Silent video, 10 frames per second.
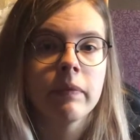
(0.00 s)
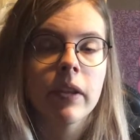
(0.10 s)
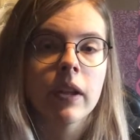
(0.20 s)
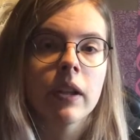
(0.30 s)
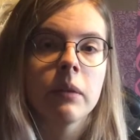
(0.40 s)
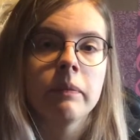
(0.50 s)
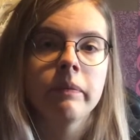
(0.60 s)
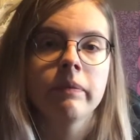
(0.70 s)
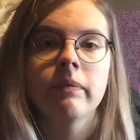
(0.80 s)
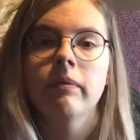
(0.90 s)

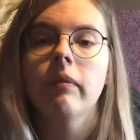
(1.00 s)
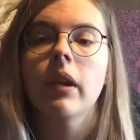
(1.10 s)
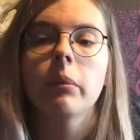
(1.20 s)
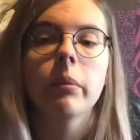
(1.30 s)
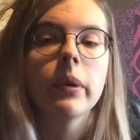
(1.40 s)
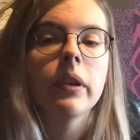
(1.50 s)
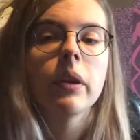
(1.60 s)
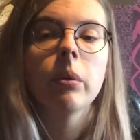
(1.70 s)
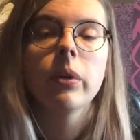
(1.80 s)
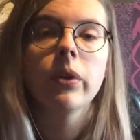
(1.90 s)
But there
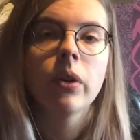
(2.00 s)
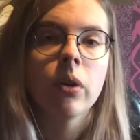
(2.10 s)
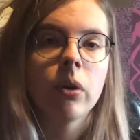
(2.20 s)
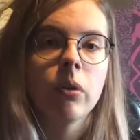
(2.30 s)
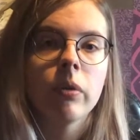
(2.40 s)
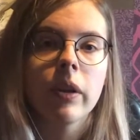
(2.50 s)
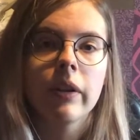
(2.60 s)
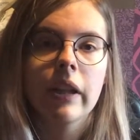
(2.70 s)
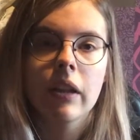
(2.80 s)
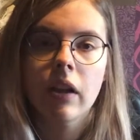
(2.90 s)
were no
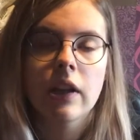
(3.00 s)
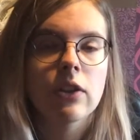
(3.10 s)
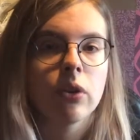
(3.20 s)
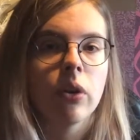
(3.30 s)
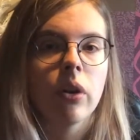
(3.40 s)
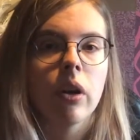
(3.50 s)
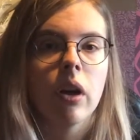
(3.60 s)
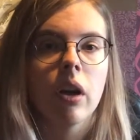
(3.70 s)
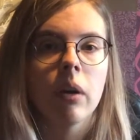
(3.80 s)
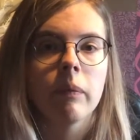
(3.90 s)
very large or
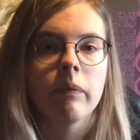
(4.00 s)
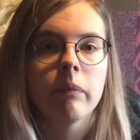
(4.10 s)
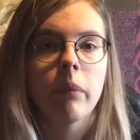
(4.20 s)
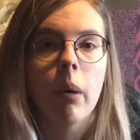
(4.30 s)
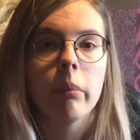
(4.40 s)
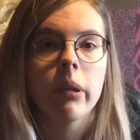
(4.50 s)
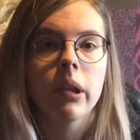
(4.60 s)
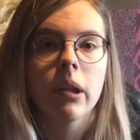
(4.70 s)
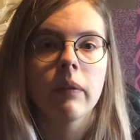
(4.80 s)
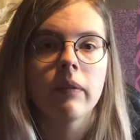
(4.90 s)

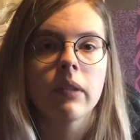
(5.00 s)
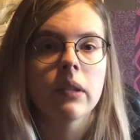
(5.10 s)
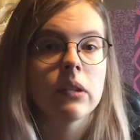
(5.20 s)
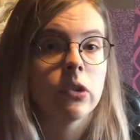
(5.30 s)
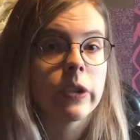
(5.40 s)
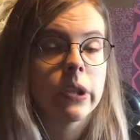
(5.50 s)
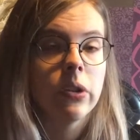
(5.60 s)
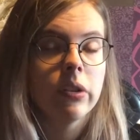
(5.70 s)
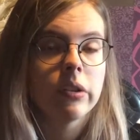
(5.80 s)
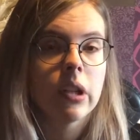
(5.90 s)
bumpy
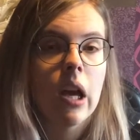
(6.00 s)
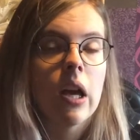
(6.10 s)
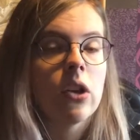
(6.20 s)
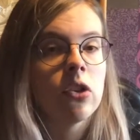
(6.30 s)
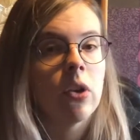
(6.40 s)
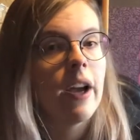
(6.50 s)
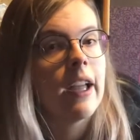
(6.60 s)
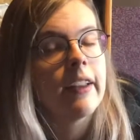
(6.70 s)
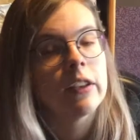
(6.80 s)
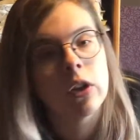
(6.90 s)
drills, so I
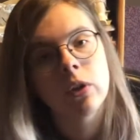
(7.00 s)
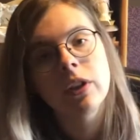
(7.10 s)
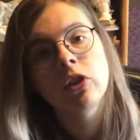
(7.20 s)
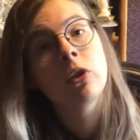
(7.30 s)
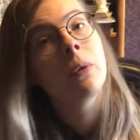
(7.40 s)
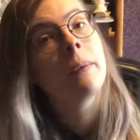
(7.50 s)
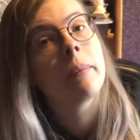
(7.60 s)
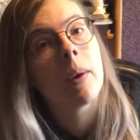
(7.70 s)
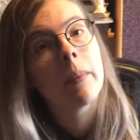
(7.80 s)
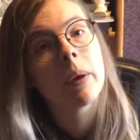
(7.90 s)
had no issues with
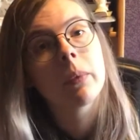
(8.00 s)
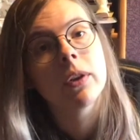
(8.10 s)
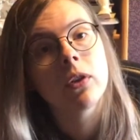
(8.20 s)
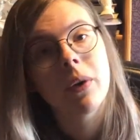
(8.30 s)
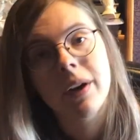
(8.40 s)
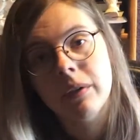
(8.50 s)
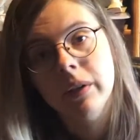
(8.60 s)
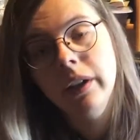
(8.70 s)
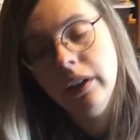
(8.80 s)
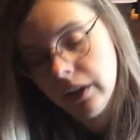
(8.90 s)
popping
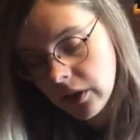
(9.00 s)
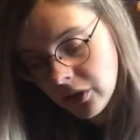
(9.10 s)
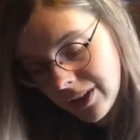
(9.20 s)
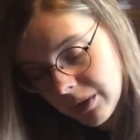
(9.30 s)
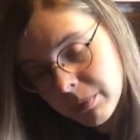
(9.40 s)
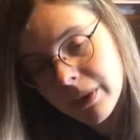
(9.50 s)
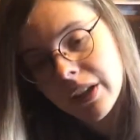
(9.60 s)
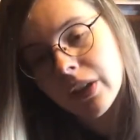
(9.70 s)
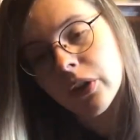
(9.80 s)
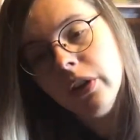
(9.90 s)
whatsoever, so that's pretty
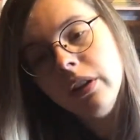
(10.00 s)
good.